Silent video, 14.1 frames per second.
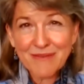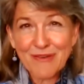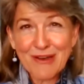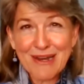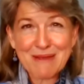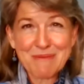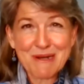
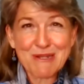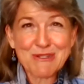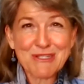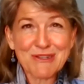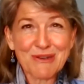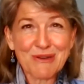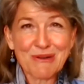For anybody who's
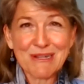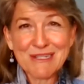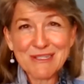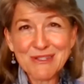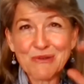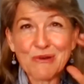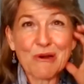still going to
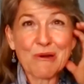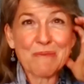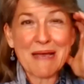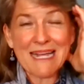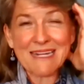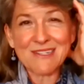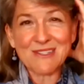school or
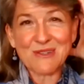back to